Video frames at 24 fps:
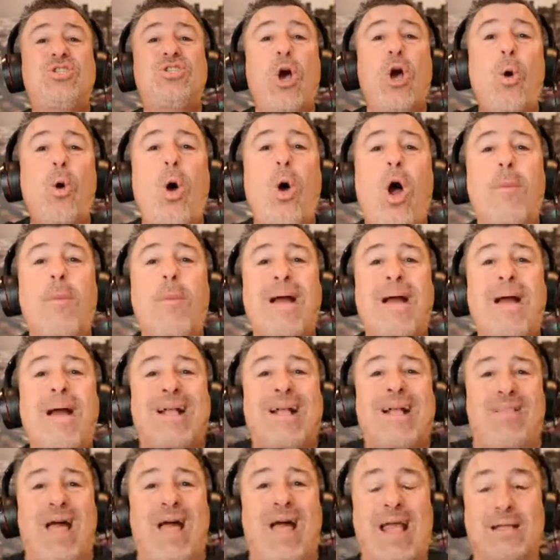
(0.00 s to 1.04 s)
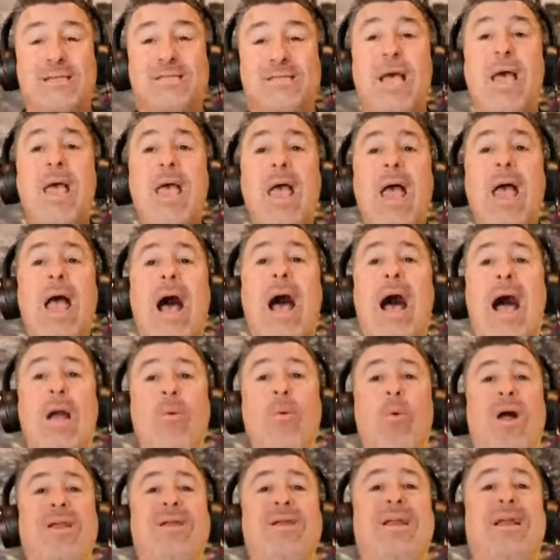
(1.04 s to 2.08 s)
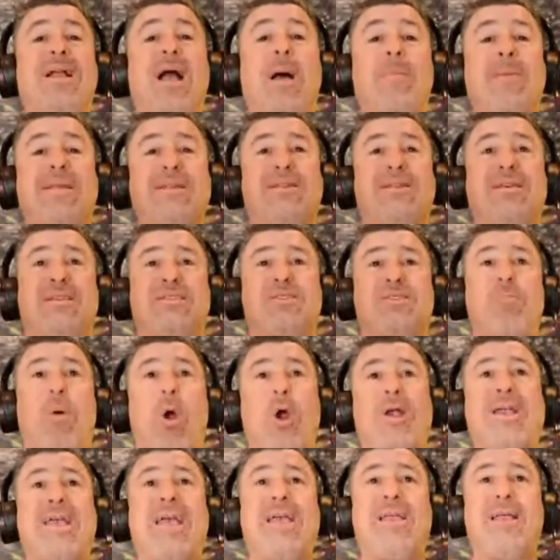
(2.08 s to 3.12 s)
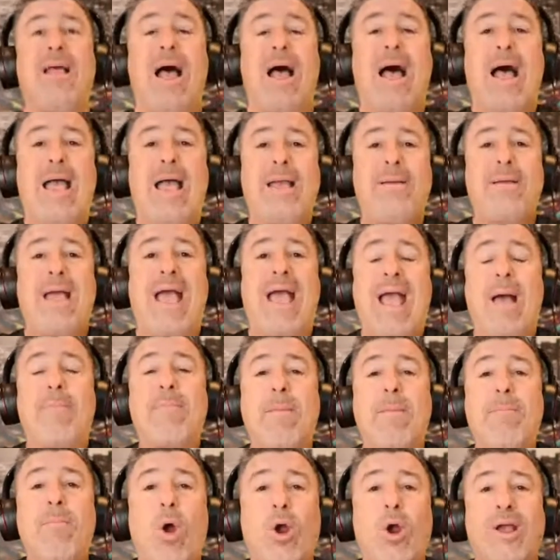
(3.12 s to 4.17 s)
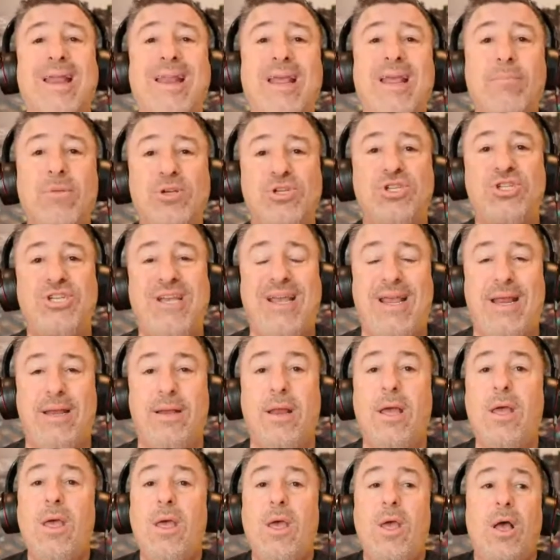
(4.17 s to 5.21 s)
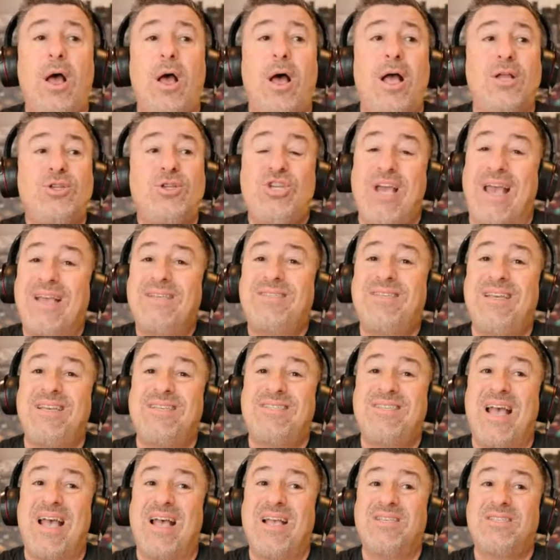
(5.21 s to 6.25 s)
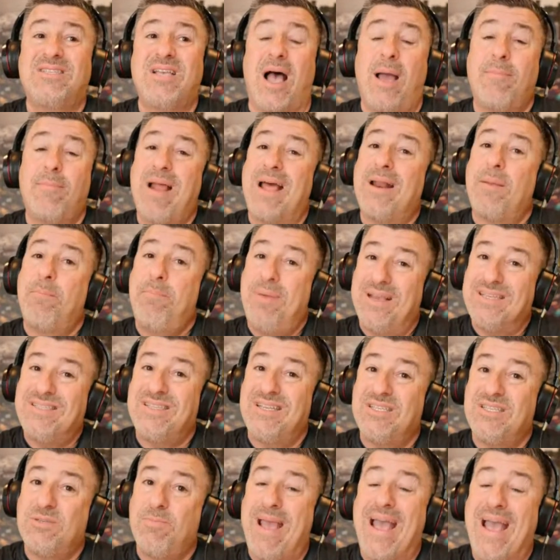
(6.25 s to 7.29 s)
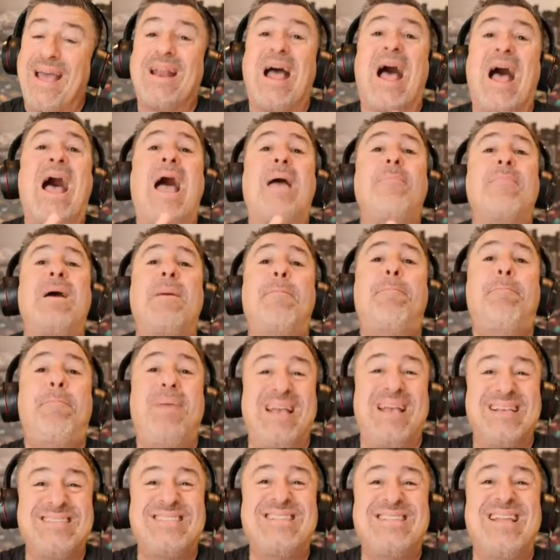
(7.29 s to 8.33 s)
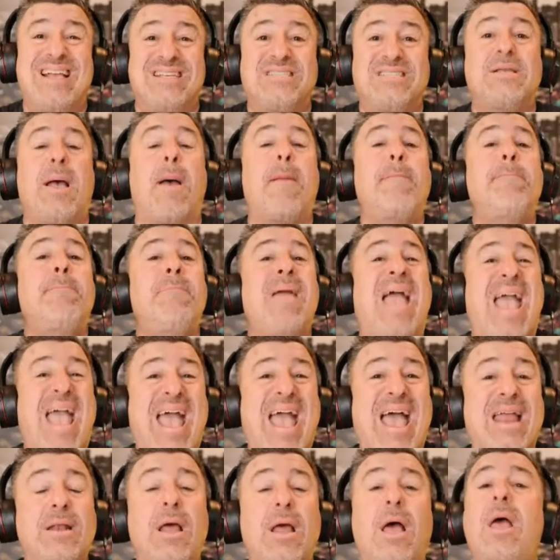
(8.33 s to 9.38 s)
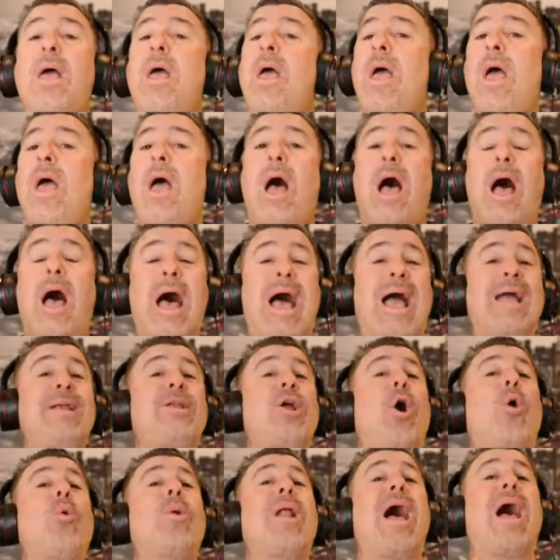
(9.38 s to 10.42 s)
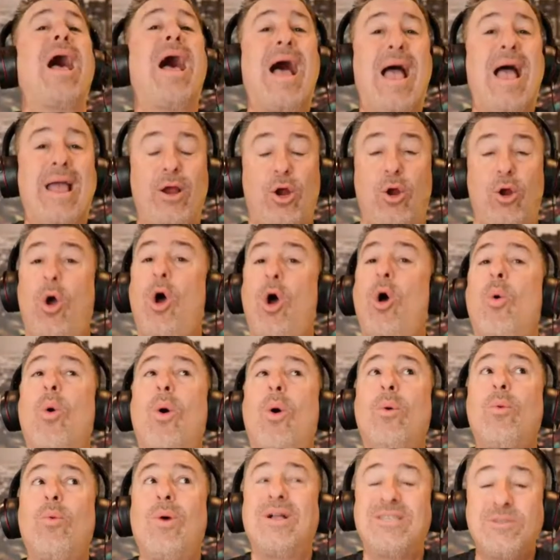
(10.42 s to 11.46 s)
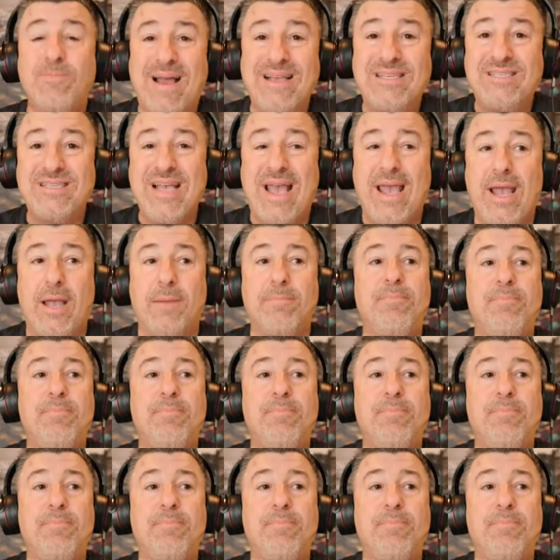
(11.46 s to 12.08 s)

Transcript: but so are my clients. I wanted to come into this market. I am a marketing machine. Uh, Jay Z says, I'm not a businessman. I'm a businessman. I don't hire. Oh, what's my saying?